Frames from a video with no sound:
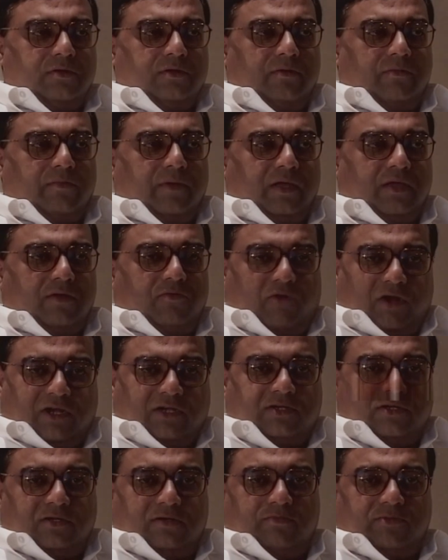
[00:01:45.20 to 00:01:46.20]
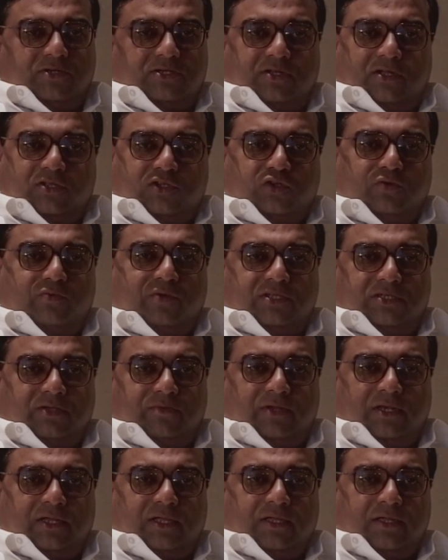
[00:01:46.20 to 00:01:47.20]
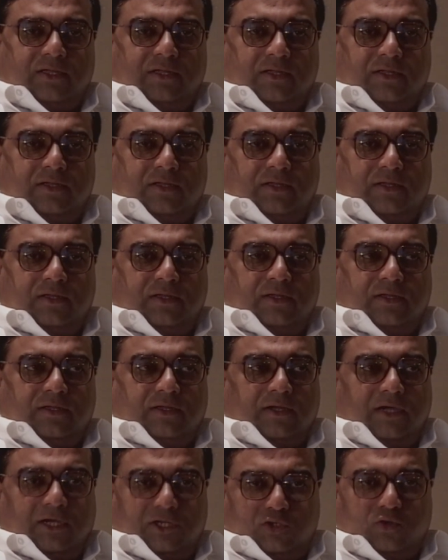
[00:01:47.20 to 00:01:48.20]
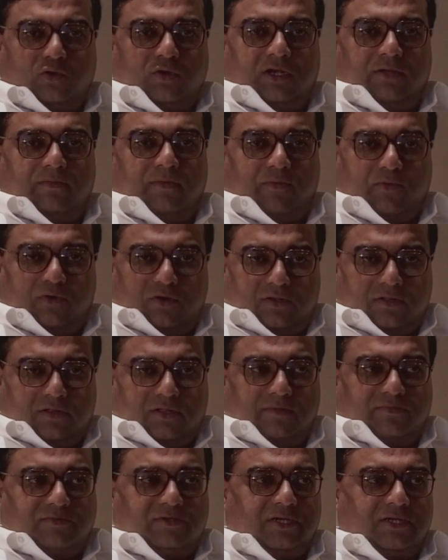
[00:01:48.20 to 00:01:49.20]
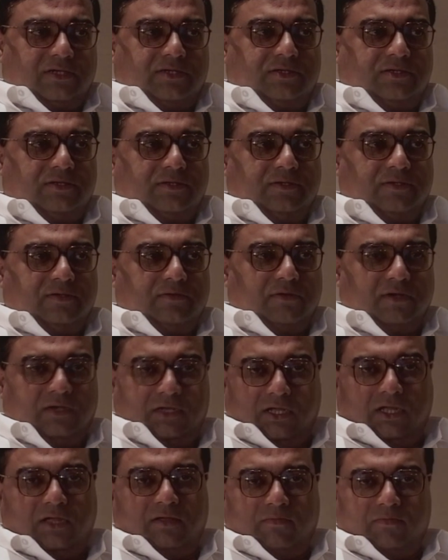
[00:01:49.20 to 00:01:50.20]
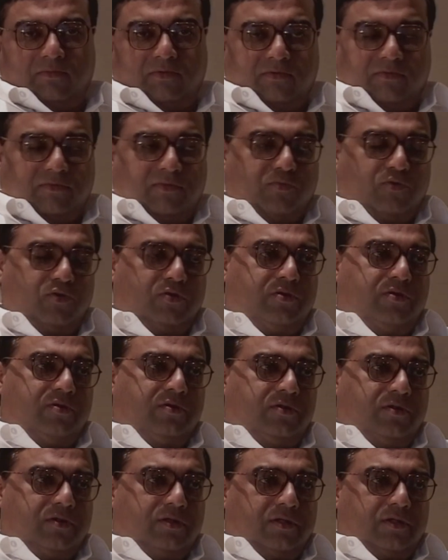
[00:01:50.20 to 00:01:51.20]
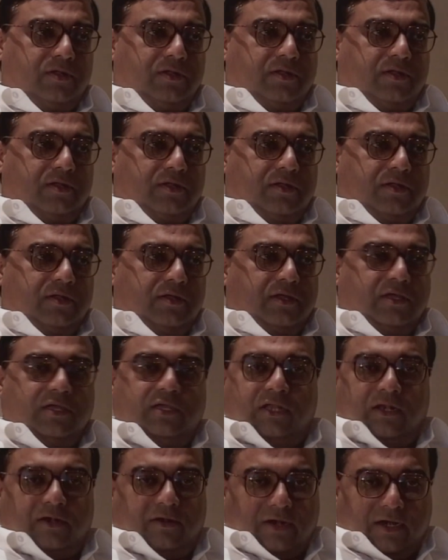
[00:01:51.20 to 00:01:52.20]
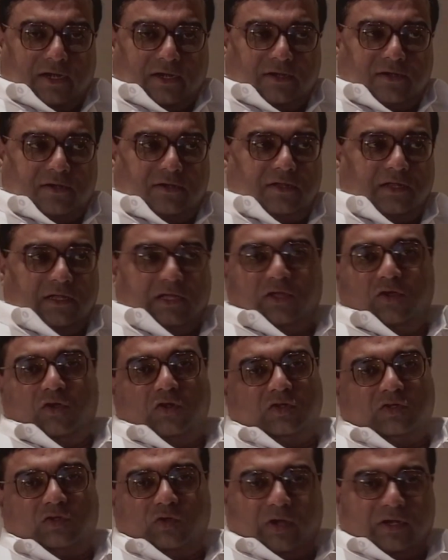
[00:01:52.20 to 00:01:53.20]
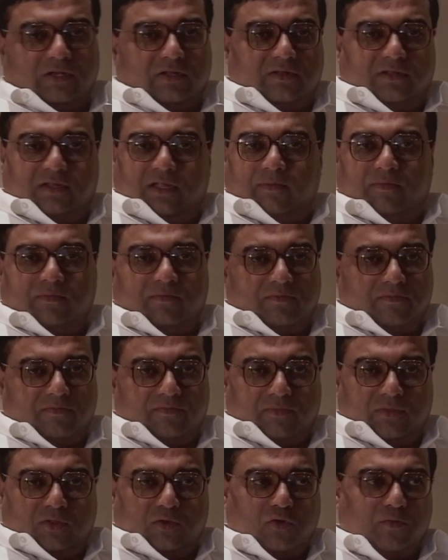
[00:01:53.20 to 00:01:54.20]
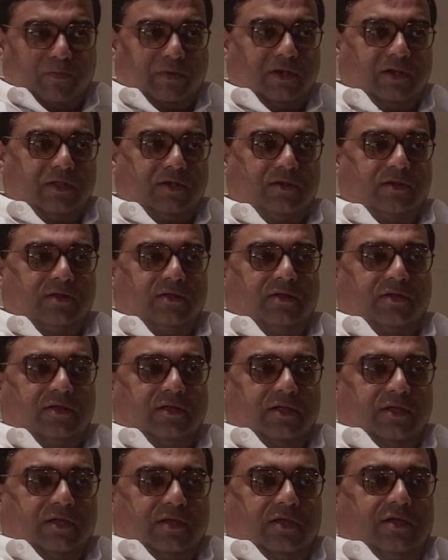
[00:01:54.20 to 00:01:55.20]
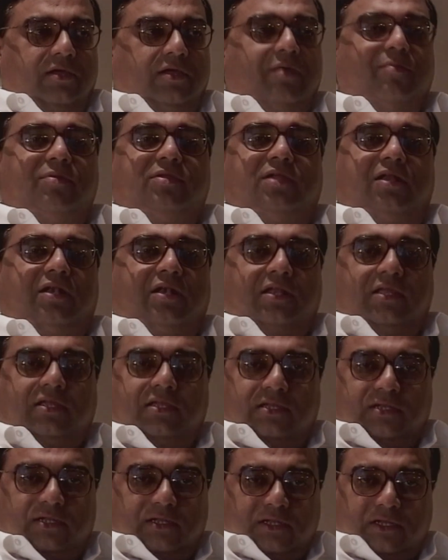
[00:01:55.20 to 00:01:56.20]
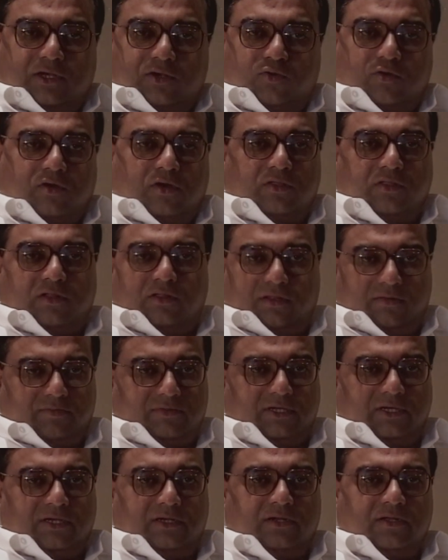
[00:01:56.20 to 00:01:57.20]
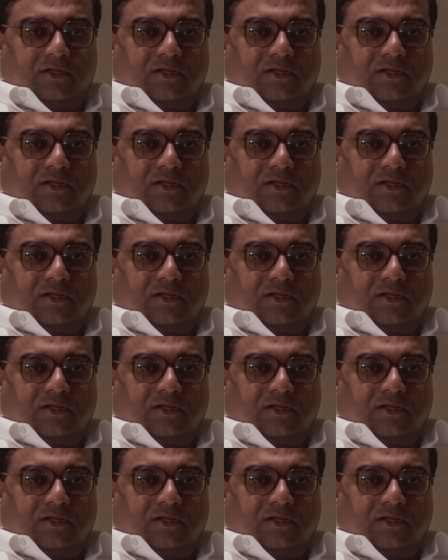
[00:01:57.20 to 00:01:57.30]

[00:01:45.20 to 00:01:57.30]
my writer, Mr. Amjum Rajabali. I told him about the subject and he gave him the book. He read it. He also had the same opinion. Immediately, he took on the subject.